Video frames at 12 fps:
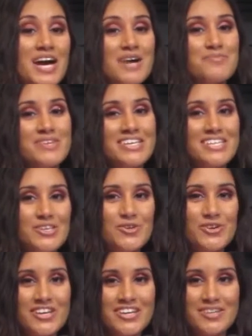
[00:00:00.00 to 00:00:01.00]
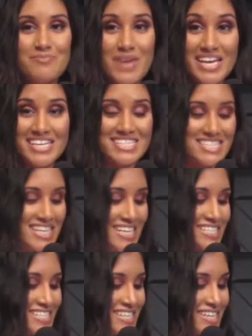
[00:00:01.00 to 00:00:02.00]
happy you could make it
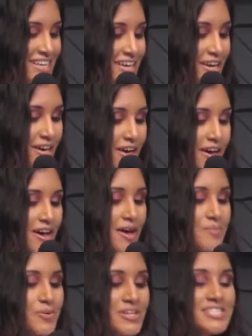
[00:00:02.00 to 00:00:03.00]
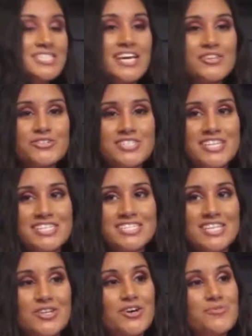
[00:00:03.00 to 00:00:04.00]
tonight. Putting together tonight's
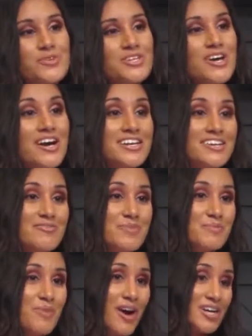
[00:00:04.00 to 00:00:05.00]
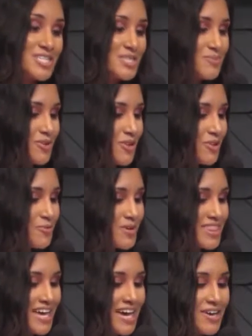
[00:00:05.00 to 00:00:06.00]
Salon would not have been possible
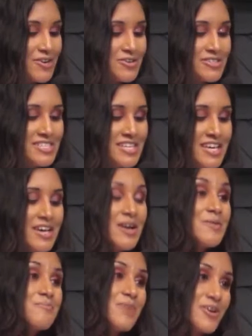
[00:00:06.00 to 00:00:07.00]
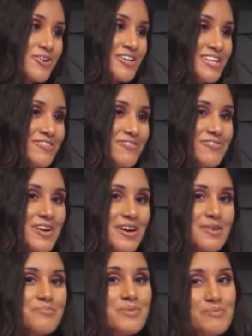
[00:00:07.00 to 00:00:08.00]
without Margaret
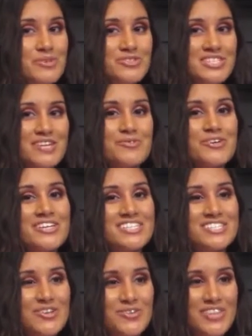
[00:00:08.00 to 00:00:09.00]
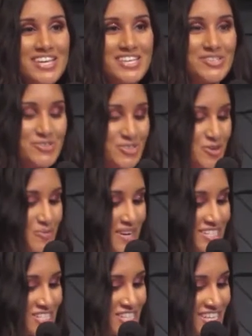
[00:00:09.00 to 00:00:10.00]
from the Muse Network, so thank you so
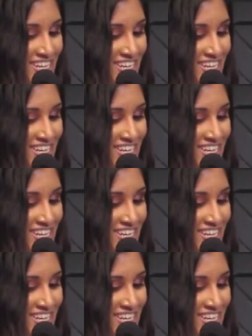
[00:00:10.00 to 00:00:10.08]
much.